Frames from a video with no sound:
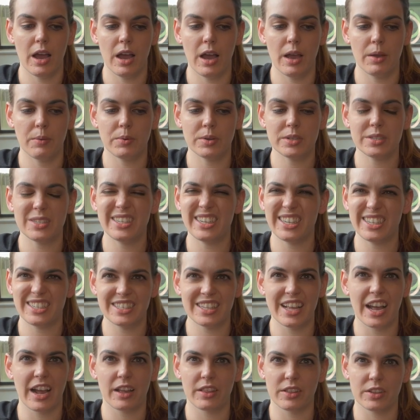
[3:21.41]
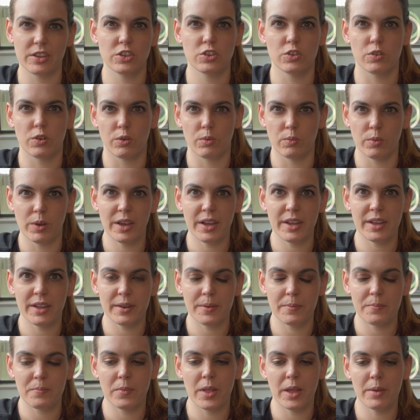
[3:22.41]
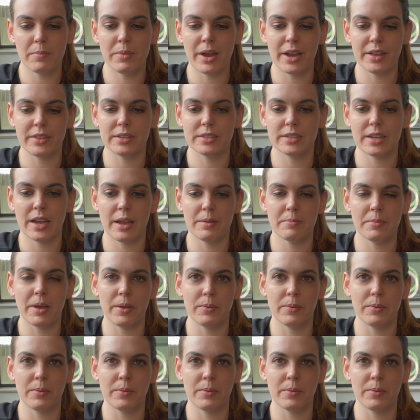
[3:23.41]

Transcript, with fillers: I wasn't exactly sure what, and by the time